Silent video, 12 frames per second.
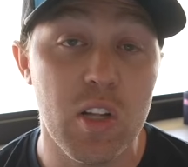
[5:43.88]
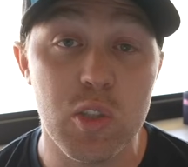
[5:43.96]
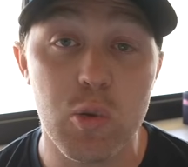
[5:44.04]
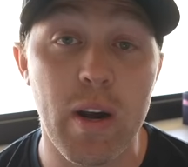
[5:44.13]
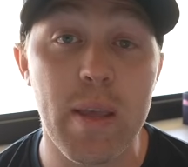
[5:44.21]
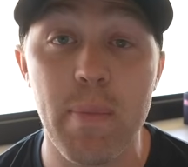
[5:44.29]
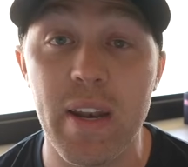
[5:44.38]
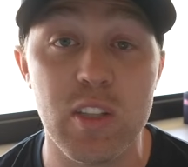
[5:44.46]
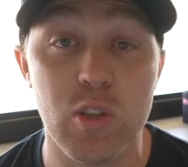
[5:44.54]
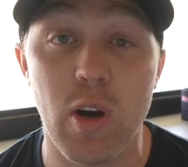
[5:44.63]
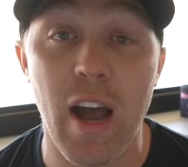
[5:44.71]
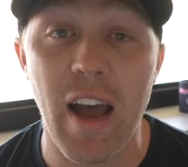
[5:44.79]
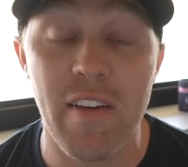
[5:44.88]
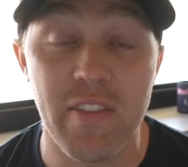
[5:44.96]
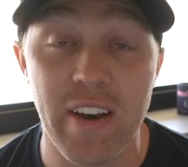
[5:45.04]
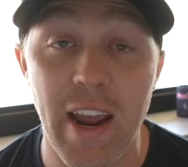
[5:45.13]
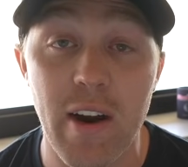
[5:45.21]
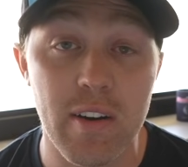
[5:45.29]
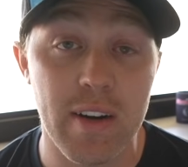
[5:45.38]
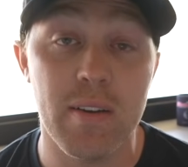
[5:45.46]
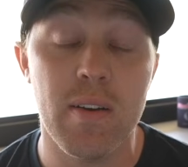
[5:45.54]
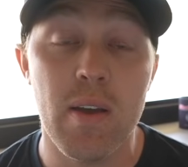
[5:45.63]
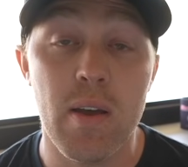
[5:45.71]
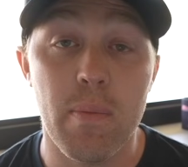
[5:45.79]
20 minutes or half an hour. And
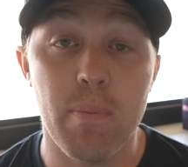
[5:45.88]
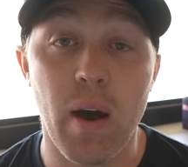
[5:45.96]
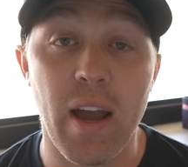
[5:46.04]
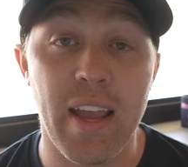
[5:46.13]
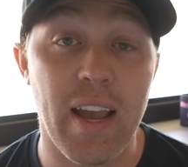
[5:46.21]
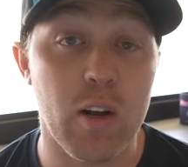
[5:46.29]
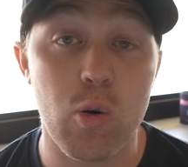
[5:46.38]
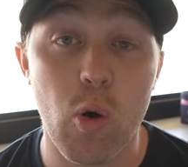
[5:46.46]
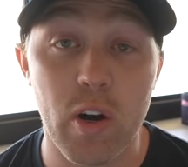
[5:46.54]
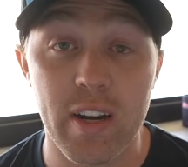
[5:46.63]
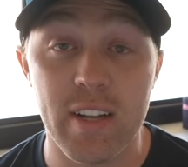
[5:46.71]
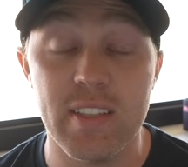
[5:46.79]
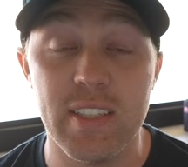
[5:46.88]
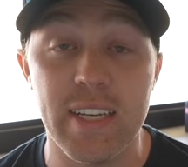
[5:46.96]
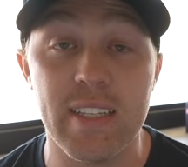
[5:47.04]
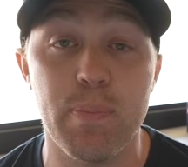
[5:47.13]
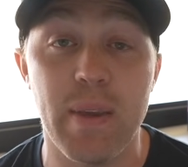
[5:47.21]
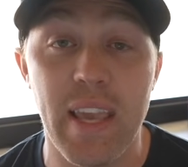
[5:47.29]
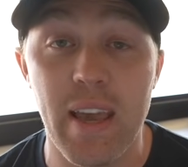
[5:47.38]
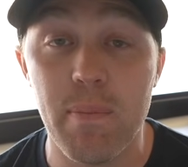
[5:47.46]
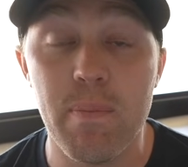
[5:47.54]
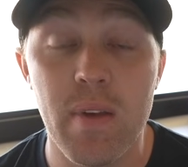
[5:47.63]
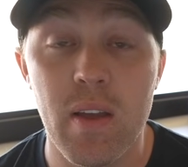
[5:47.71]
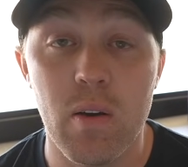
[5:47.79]
by 5:45
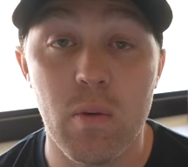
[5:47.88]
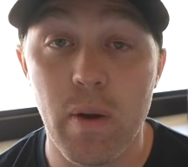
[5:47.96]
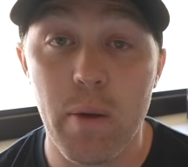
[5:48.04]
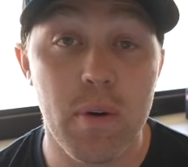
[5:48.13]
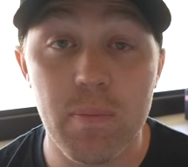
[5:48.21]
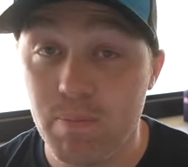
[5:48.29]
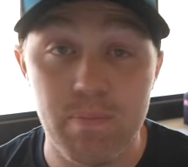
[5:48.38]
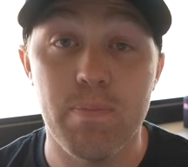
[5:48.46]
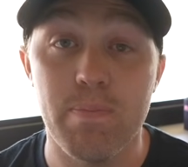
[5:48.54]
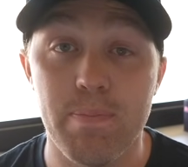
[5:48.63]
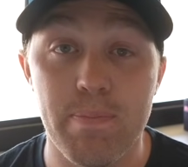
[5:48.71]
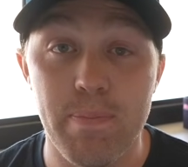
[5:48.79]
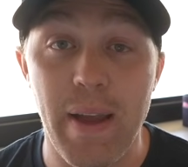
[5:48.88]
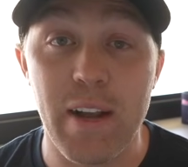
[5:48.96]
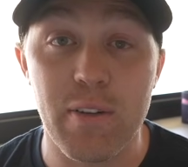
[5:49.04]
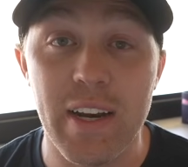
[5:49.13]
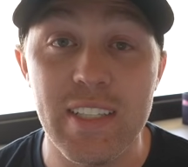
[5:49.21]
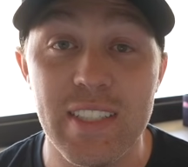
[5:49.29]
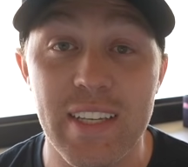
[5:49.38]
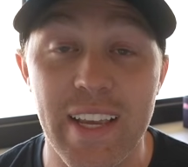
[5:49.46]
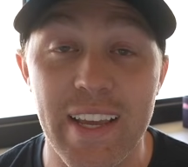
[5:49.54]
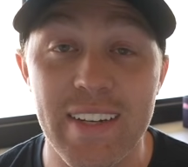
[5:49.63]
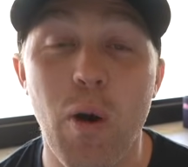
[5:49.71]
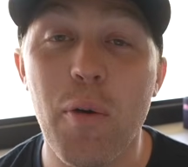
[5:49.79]
p.m., we were back racing
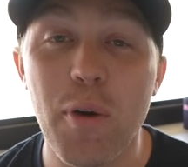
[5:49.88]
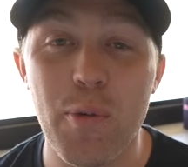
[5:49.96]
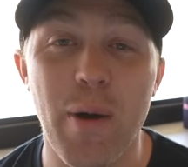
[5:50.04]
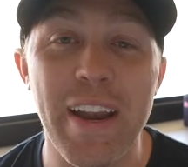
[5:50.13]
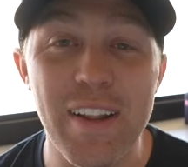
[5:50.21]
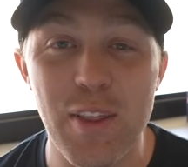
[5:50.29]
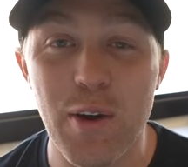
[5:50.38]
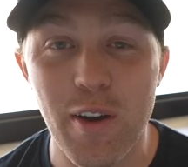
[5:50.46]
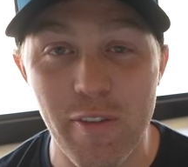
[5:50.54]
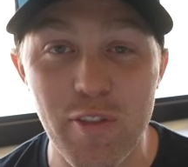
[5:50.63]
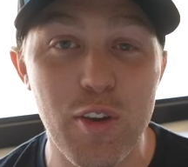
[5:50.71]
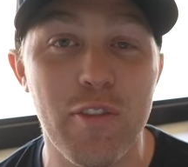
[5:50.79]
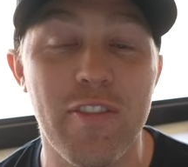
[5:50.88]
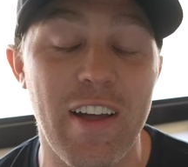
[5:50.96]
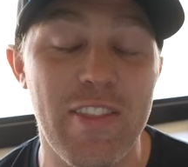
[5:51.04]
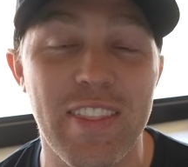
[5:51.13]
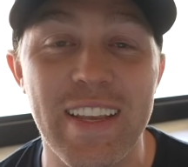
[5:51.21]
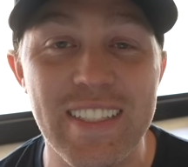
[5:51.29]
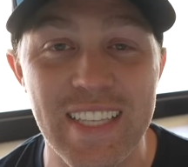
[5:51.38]
again. While we waited though, a few fun things